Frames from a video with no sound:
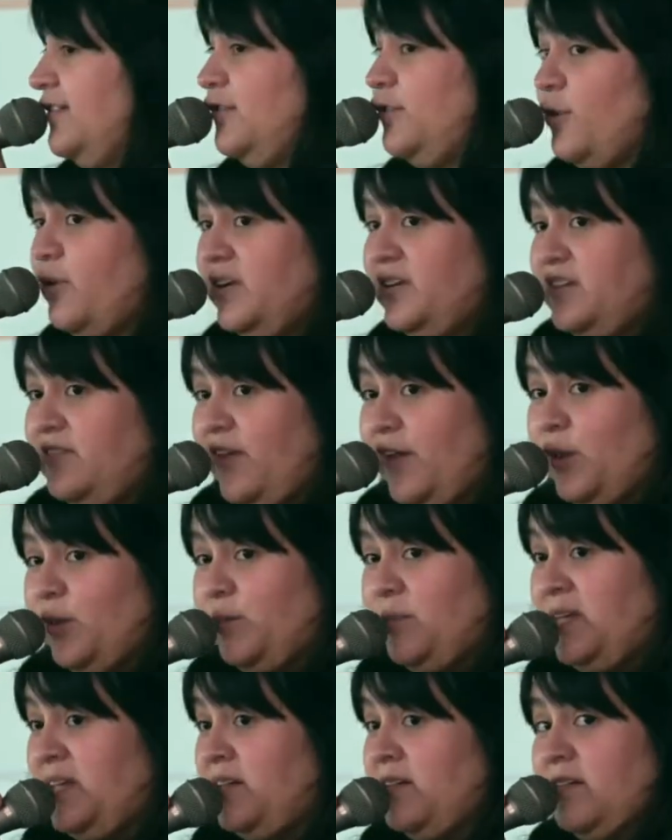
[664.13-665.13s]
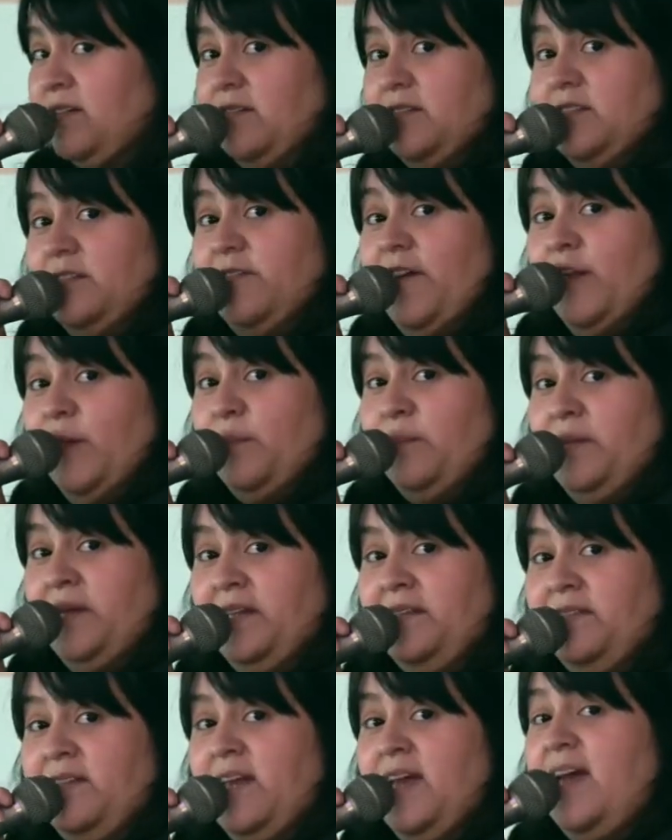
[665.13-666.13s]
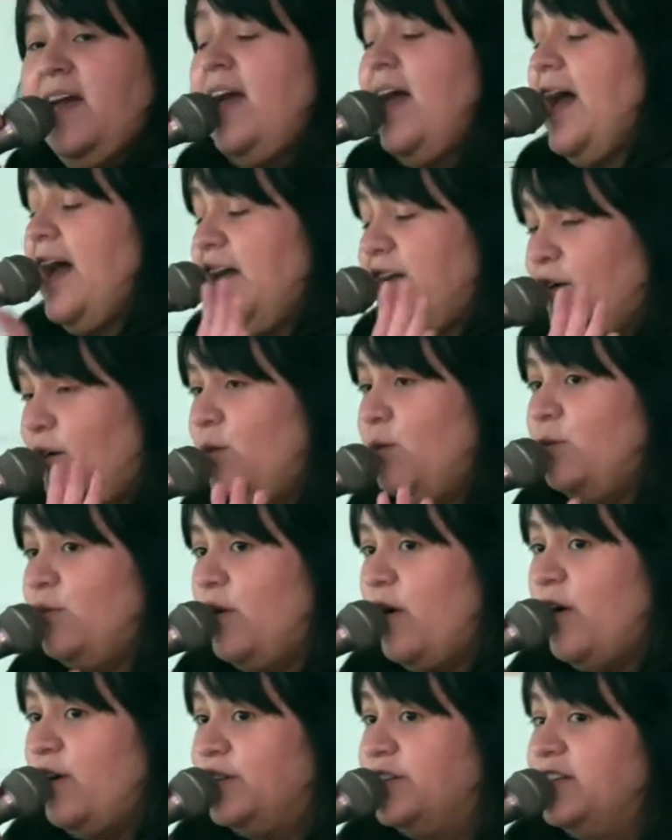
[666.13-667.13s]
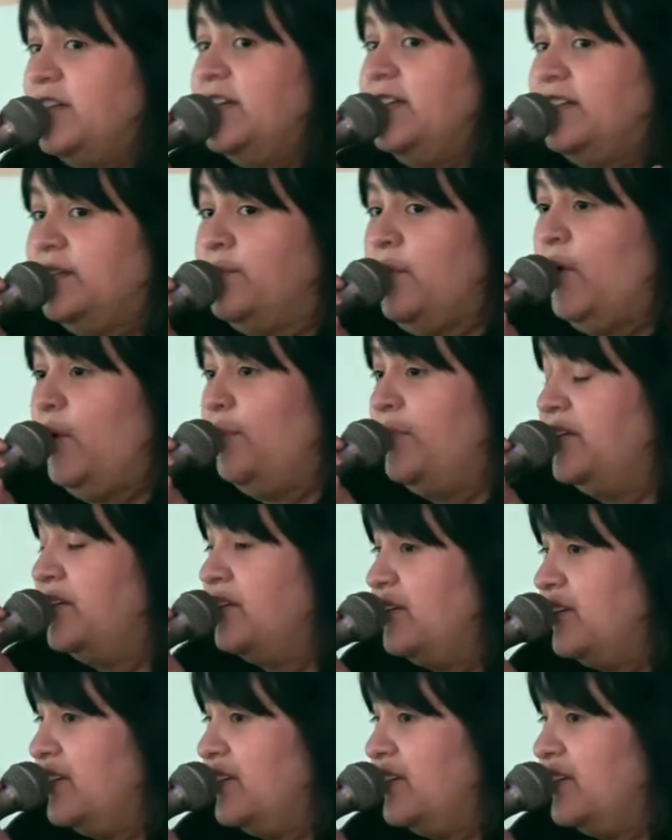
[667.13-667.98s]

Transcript: story development, and hosting some open